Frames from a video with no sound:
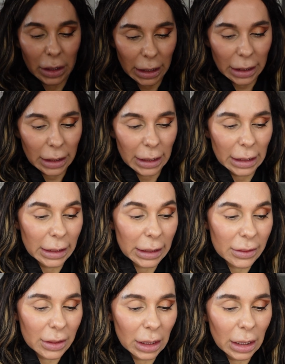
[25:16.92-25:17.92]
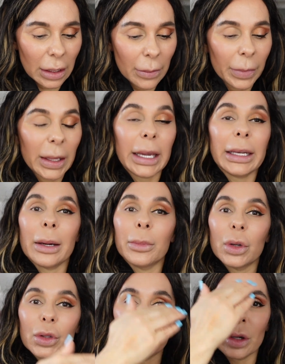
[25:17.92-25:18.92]
Okay, and let us see. And I'm
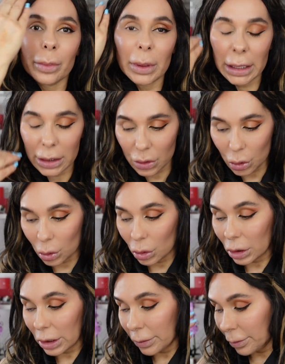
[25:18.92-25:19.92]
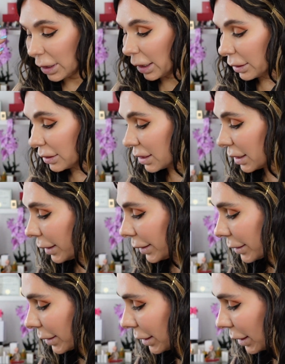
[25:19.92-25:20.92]
going to apply it to my entire